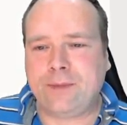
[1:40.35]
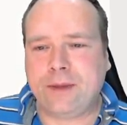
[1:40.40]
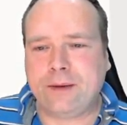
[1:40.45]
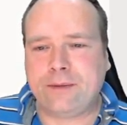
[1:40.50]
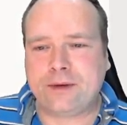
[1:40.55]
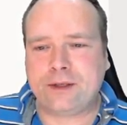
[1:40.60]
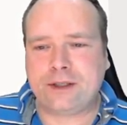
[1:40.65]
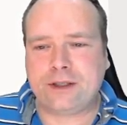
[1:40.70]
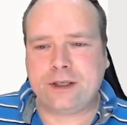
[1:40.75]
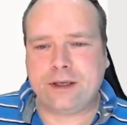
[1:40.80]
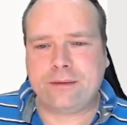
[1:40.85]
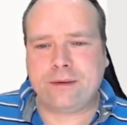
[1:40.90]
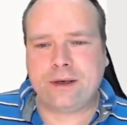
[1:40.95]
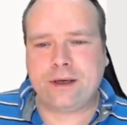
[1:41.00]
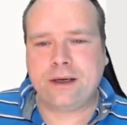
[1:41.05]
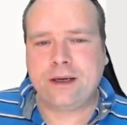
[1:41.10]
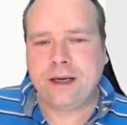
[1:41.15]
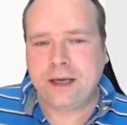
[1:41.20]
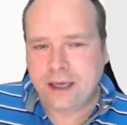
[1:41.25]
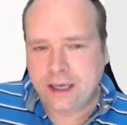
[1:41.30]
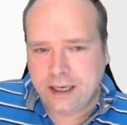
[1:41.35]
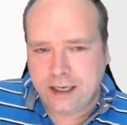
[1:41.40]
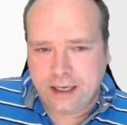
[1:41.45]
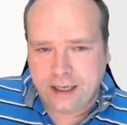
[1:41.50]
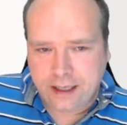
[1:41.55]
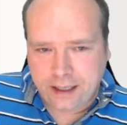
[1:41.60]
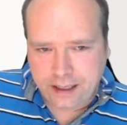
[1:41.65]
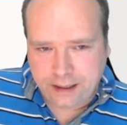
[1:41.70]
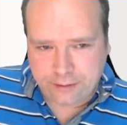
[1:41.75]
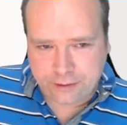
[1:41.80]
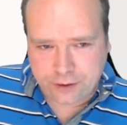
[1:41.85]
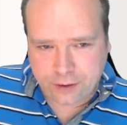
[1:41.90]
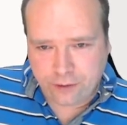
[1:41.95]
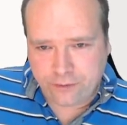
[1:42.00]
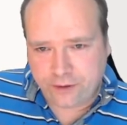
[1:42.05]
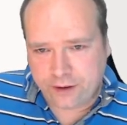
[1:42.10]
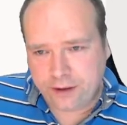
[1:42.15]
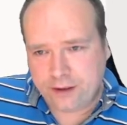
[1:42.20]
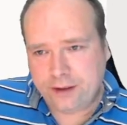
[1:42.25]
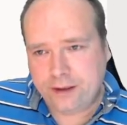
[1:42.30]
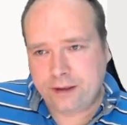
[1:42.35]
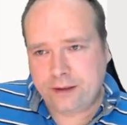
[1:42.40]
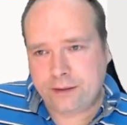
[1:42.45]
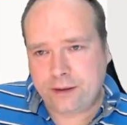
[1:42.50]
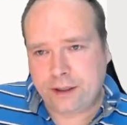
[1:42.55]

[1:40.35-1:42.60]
It was no fun.